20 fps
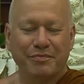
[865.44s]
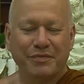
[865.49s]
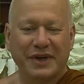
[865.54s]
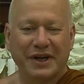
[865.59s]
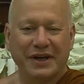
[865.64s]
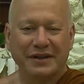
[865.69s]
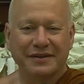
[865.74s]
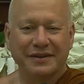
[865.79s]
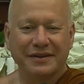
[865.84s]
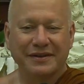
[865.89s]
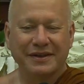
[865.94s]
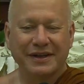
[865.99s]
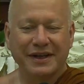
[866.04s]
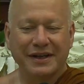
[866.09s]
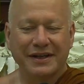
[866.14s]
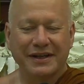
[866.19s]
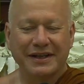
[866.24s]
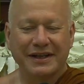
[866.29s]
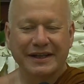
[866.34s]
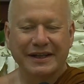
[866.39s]
But
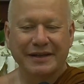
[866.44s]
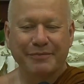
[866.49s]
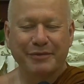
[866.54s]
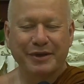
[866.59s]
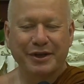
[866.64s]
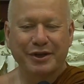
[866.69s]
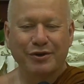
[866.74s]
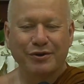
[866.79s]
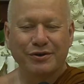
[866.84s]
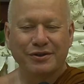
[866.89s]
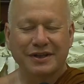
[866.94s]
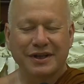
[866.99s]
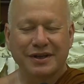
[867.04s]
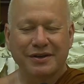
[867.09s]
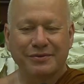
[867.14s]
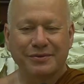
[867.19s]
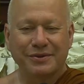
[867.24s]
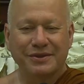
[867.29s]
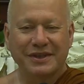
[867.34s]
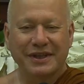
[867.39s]
luckily, because
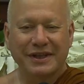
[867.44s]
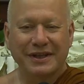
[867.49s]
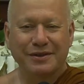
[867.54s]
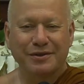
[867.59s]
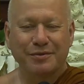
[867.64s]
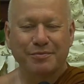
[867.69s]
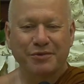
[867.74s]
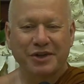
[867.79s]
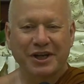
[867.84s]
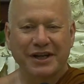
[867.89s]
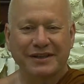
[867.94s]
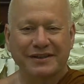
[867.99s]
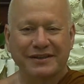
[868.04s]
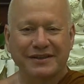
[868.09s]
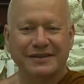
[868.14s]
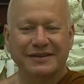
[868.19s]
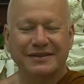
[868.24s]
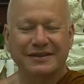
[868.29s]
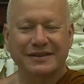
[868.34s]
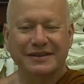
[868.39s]
I was there to
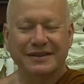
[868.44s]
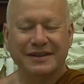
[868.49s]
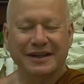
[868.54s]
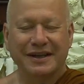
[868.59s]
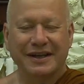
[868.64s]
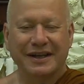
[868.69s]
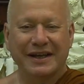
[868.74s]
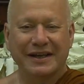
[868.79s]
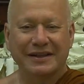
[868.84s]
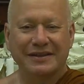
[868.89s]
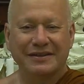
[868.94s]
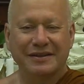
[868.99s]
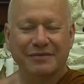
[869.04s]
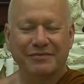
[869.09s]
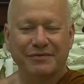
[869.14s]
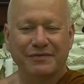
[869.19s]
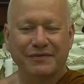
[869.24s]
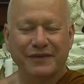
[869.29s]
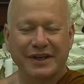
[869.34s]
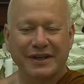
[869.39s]
practice, I had some
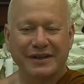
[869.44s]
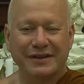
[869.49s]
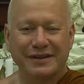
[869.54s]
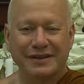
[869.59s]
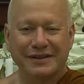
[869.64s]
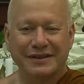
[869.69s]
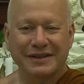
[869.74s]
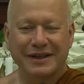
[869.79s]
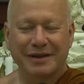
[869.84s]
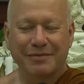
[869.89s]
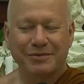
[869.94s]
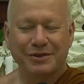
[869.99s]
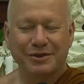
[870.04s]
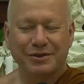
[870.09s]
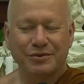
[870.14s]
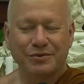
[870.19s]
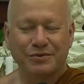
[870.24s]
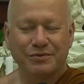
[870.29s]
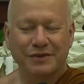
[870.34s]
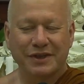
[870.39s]
faith
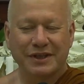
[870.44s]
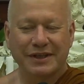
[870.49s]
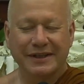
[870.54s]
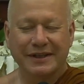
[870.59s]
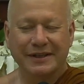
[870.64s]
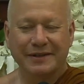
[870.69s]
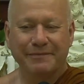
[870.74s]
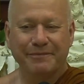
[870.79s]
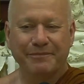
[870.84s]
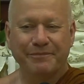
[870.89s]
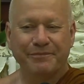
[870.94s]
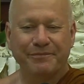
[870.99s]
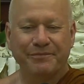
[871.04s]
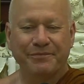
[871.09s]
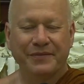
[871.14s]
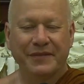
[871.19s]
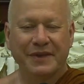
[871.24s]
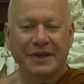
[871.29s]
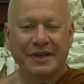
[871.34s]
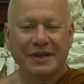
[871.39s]
established already.
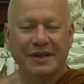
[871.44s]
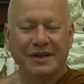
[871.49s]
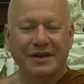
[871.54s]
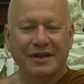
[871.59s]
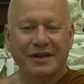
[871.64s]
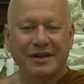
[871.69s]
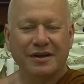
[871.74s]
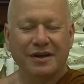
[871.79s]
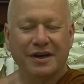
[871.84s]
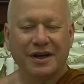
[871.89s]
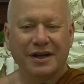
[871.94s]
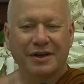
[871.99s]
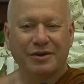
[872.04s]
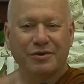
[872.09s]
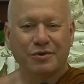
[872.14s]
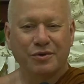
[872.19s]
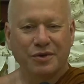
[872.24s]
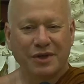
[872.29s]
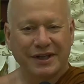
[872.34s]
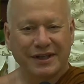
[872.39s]
I
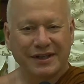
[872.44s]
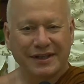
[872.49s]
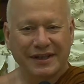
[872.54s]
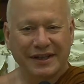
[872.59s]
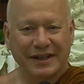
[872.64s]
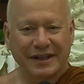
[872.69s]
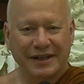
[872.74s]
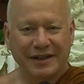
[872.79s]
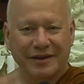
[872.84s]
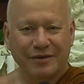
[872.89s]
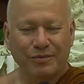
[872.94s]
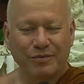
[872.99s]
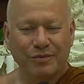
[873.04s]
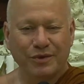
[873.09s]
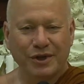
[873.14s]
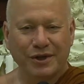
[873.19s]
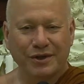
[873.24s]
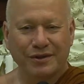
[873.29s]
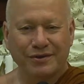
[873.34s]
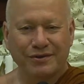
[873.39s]
quickly
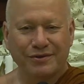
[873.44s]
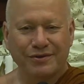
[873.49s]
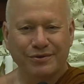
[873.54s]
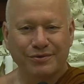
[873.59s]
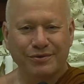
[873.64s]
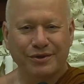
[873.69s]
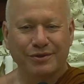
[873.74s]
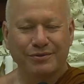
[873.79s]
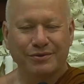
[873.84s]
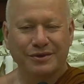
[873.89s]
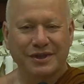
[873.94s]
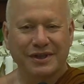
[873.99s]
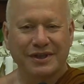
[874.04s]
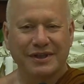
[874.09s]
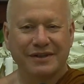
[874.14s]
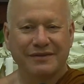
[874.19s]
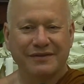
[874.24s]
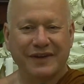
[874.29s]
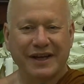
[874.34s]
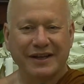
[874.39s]
worked through those
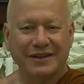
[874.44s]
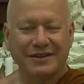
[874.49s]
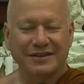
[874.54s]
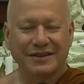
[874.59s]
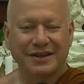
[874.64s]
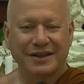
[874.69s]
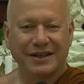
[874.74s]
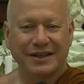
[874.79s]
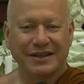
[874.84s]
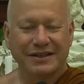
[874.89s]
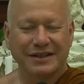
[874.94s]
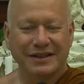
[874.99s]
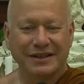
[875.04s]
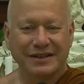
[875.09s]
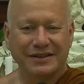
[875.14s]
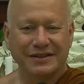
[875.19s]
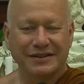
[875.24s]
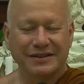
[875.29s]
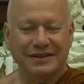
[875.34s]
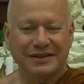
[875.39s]
kind of
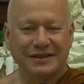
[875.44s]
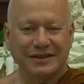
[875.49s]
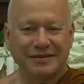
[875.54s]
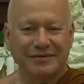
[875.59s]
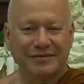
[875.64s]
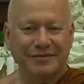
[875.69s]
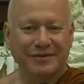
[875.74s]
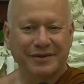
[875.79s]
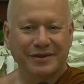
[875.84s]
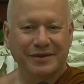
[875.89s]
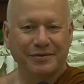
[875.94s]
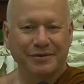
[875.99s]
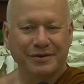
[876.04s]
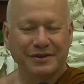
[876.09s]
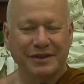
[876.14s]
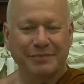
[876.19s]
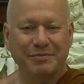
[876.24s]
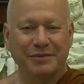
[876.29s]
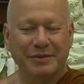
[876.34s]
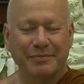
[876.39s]
anxieties.
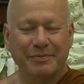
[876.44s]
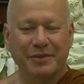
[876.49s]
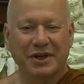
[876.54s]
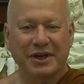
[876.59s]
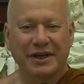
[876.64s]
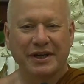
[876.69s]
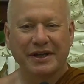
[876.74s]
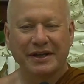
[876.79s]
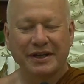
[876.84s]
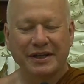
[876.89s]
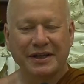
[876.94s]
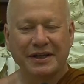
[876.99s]
Simply by